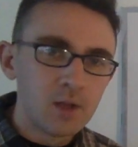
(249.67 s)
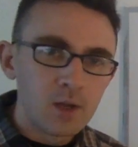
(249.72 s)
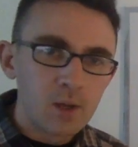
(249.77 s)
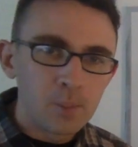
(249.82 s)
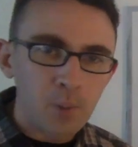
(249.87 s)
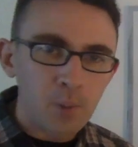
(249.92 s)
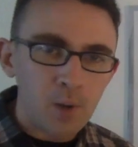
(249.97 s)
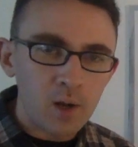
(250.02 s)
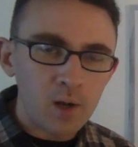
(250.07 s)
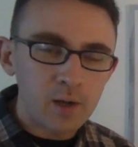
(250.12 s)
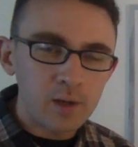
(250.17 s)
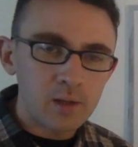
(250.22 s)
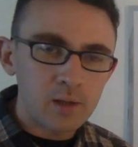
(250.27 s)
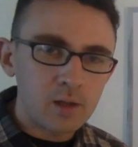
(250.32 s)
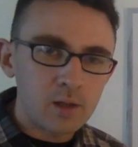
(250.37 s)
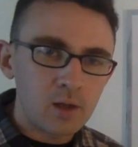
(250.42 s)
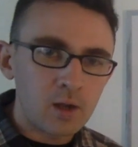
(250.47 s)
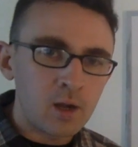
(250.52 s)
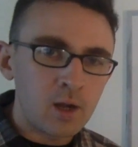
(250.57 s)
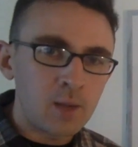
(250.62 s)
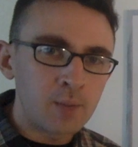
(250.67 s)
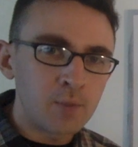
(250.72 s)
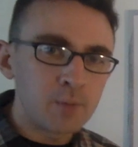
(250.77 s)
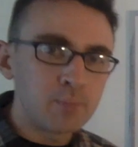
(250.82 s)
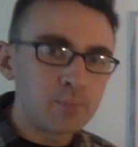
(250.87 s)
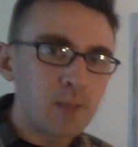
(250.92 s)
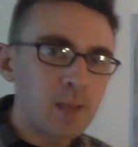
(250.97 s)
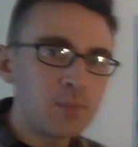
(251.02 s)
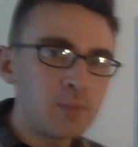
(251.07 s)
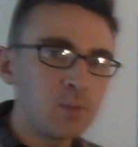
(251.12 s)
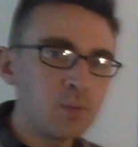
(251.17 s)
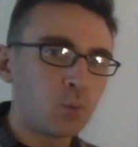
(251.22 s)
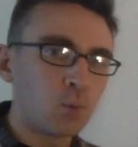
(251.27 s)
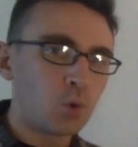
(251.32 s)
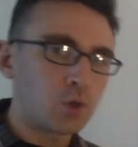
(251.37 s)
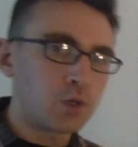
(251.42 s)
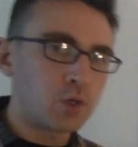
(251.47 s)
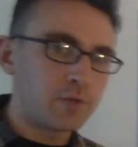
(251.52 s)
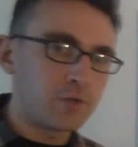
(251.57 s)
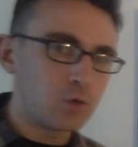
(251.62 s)
but it may be
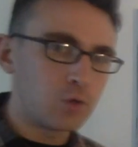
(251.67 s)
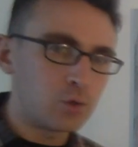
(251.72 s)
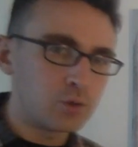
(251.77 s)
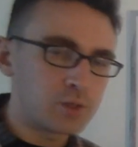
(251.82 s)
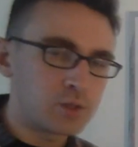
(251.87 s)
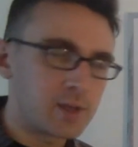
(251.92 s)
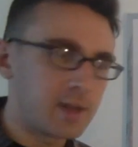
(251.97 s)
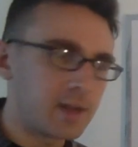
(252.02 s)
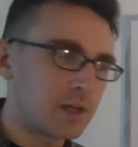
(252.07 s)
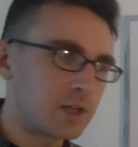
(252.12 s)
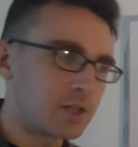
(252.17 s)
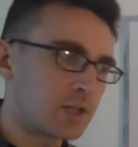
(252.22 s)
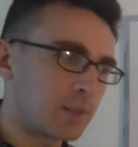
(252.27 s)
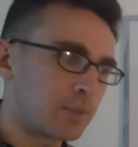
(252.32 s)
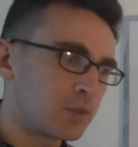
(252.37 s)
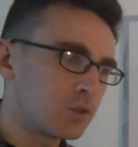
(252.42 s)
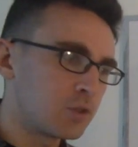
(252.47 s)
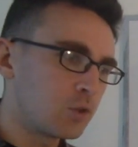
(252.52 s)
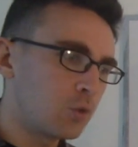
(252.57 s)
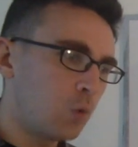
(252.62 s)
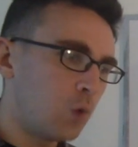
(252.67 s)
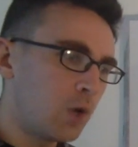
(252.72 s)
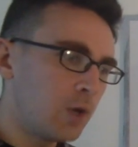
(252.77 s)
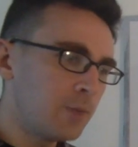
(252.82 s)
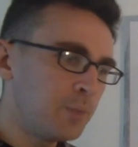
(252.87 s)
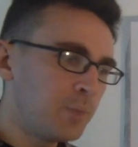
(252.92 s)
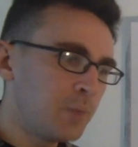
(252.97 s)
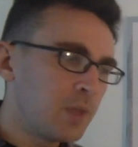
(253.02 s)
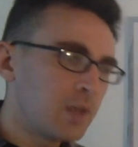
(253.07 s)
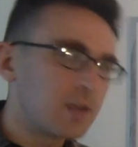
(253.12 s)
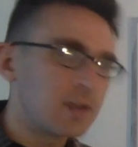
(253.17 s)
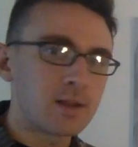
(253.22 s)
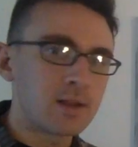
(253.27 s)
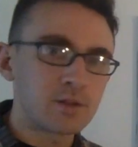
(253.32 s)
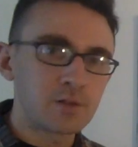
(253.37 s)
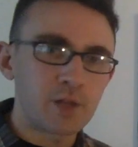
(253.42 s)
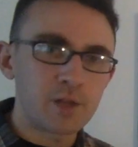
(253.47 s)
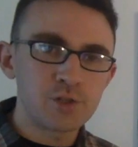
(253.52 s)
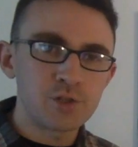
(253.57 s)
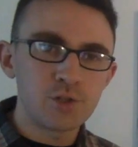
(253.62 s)
more difficult to get accepted to one
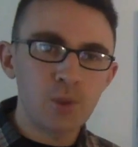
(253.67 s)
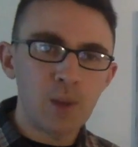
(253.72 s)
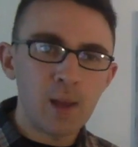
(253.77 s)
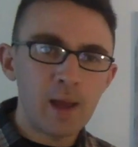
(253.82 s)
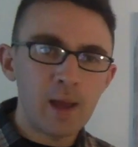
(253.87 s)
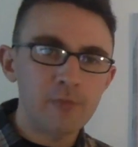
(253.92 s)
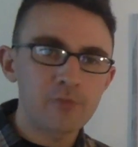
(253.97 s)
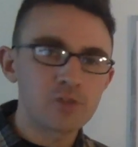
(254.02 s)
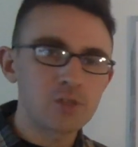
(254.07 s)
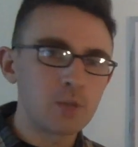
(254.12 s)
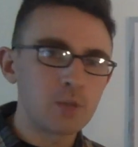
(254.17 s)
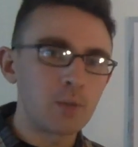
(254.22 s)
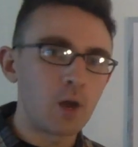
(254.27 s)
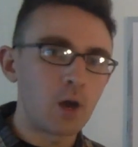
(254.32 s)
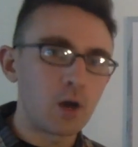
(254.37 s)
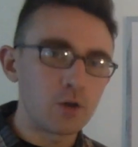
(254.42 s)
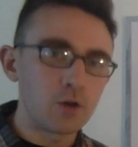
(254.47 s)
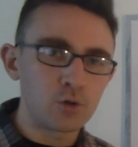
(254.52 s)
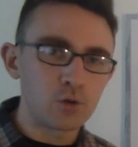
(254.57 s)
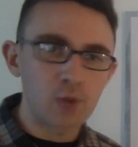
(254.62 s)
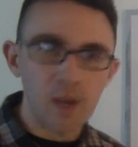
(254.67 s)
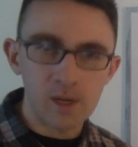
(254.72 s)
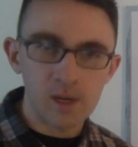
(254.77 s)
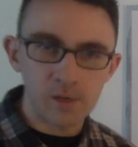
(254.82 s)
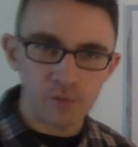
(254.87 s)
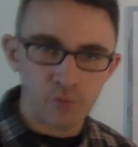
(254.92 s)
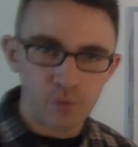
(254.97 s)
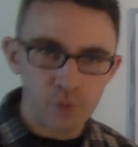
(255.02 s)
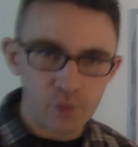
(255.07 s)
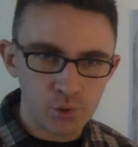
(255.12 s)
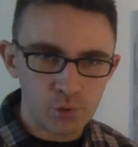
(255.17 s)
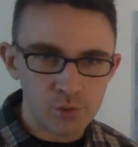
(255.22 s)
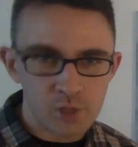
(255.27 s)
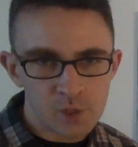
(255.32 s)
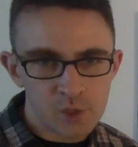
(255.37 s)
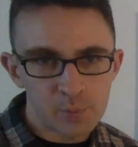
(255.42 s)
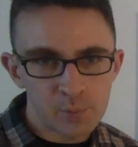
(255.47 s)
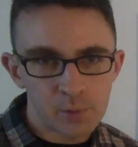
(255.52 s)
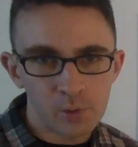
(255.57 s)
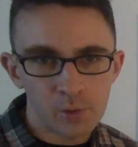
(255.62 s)
unless you have some other kind of research
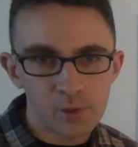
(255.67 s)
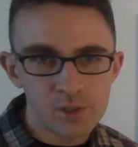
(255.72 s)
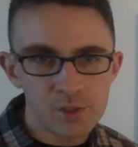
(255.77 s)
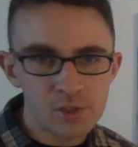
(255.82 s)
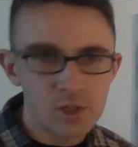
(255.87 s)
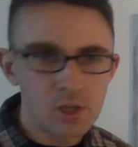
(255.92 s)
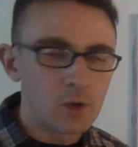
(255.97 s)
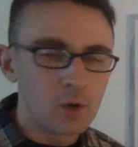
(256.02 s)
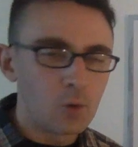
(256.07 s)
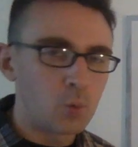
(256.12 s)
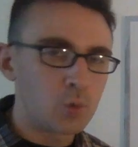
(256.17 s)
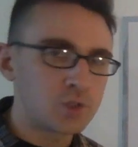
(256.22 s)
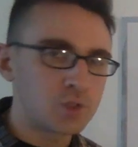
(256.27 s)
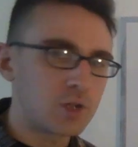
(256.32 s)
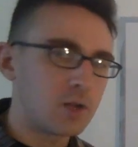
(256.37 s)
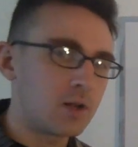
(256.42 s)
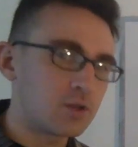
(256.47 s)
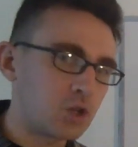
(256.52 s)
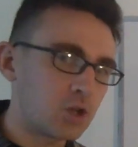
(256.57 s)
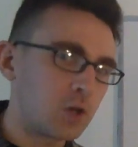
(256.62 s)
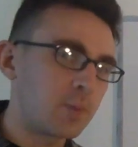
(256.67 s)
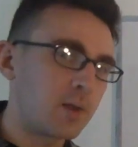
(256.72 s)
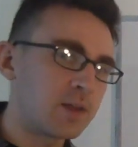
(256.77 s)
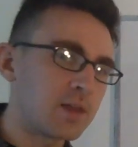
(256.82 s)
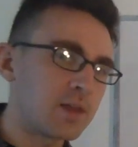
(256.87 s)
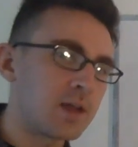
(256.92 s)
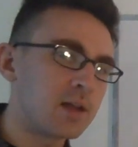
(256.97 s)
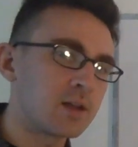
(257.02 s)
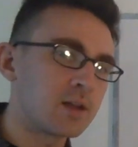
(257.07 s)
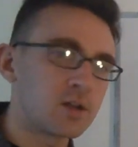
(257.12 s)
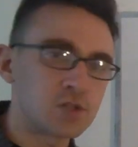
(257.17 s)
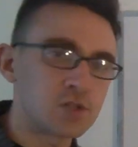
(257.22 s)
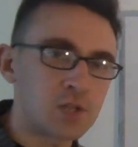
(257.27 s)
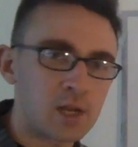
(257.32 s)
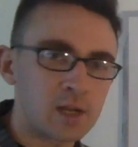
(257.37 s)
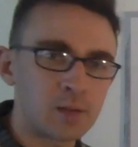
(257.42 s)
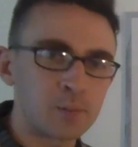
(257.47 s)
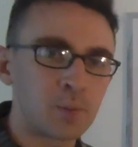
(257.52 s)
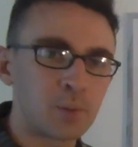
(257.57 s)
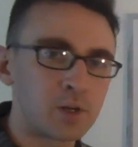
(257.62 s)
experience, which I'll talk about that in a
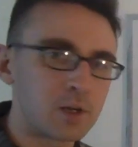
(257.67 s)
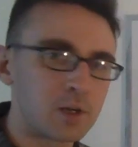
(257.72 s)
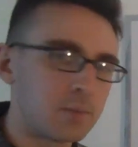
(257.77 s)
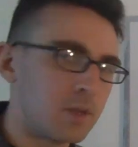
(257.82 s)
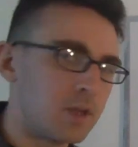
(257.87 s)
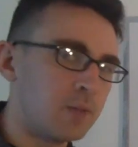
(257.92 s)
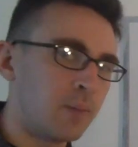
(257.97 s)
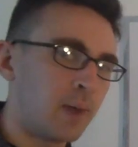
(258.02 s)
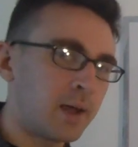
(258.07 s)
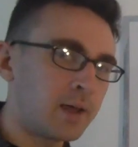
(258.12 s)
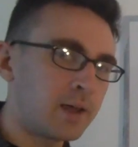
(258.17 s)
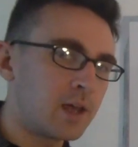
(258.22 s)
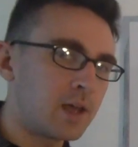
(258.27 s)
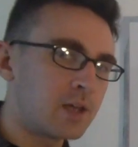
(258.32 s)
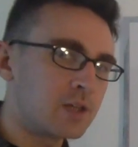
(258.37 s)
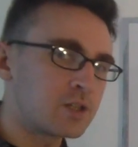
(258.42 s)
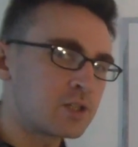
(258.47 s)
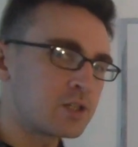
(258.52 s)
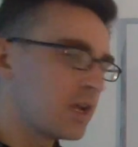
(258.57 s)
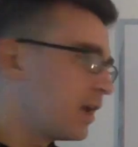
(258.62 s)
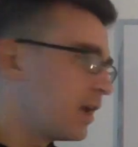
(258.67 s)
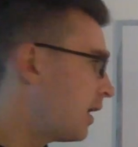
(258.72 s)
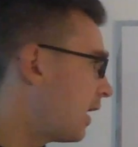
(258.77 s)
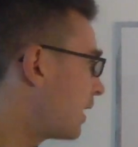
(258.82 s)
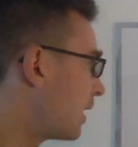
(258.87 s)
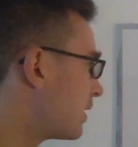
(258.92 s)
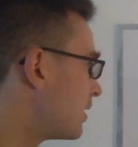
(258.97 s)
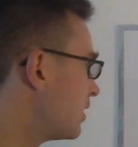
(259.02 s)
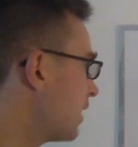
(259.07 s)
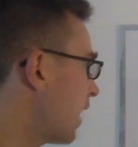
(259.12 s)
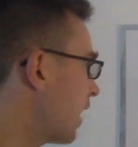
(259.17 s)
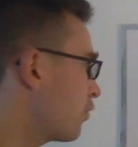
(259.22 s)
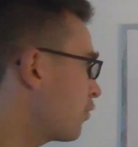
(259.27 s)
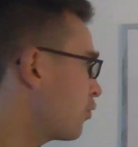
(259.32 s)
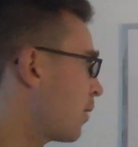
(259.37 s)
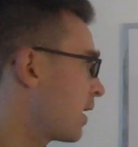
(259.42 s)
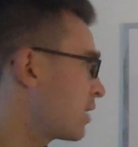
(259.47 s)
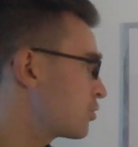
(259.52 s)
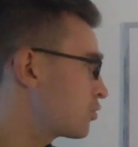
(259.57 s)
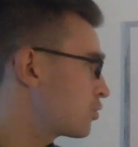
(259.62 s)
second. But in my case, I didn't have a
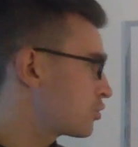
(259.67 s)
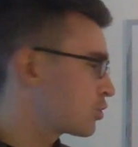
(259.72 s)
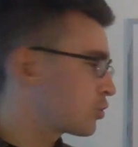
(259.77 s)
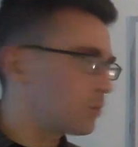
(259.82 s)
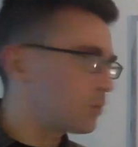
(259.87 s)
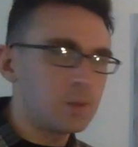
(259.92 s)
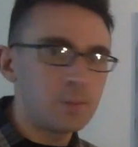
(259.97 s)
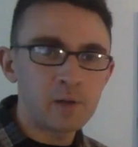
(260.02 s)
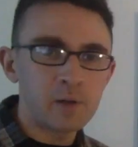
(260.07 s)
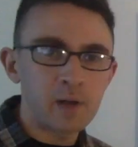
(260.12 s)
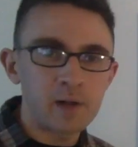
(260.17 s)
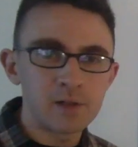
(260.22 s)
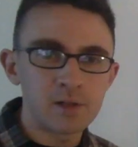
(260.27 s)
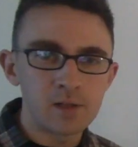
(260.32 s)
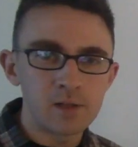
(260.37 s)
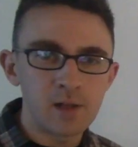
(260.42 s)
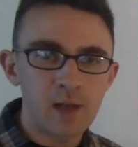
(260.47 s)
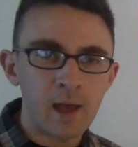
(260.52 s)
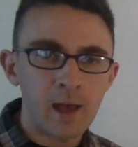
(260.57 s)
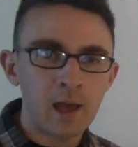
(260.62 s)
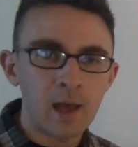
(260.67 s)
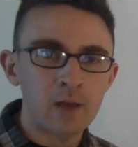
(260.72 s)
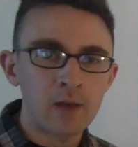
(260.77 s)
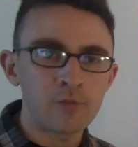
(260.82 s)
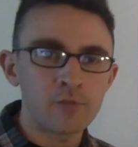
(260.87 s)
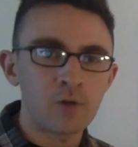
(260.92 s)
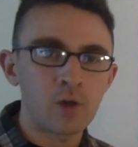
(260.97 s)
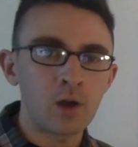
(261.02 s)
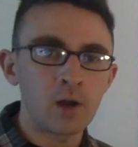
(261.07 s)
master's degree, but I did have